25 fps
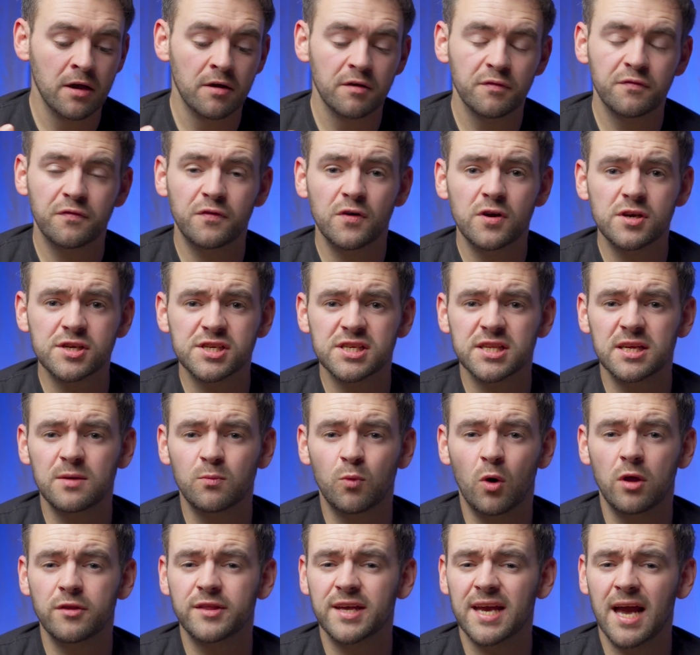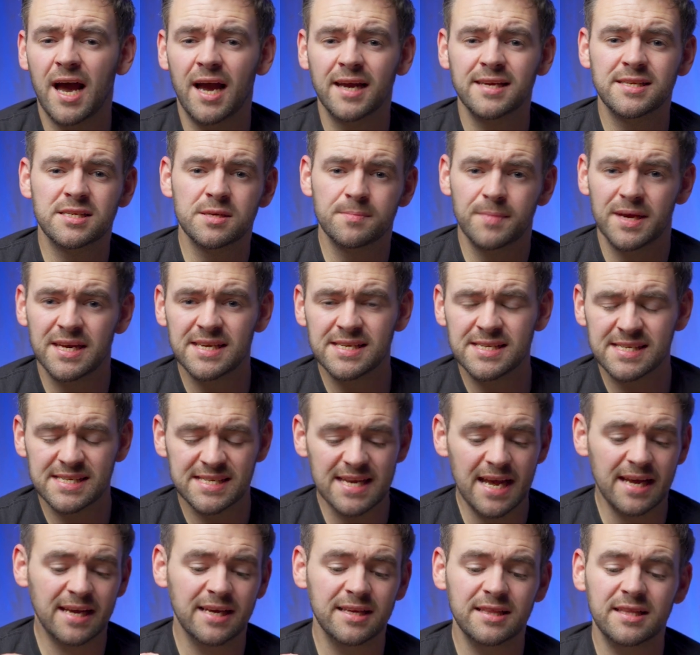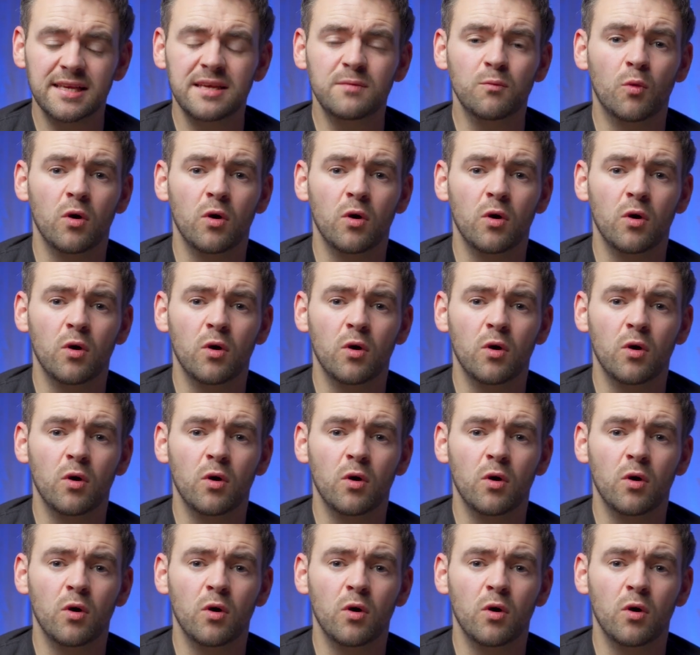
Firstly, what the item is. Secondly,